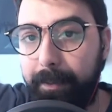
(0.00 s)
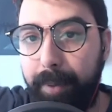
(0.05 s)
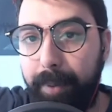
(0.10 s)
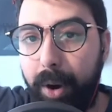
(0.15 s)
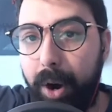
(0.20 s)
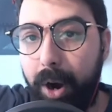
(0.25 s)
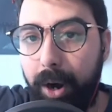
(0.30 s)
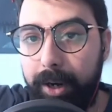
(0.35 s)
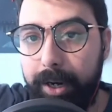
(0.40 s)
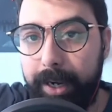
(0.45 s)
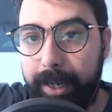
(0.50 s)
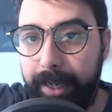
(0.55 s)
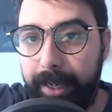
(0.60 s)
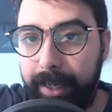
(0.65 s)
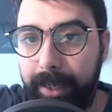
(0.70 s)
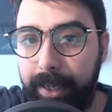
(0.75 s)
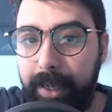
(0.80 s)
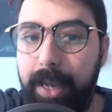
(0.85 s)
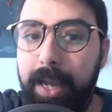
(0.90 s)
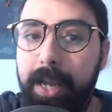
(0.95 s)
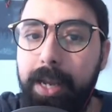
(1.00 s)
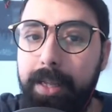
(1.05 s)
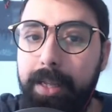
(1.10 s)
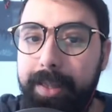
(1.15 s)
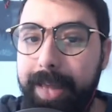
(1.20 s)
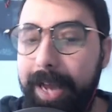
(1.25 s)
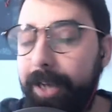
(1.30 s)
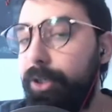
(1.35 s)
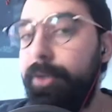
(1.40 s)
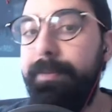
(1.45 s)
party
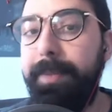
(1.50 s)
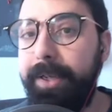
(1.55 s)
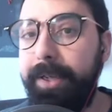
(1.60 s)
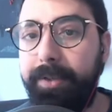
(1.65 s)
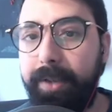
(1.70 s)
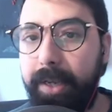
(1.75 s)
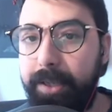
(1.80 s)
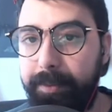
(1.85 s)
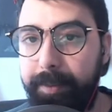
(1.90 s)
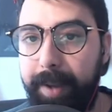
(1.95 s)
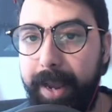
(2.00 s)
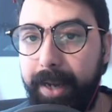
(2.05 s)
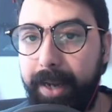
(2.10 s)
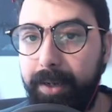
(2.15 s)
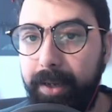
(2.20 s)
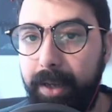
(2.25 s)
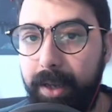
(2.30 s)
that should be suspect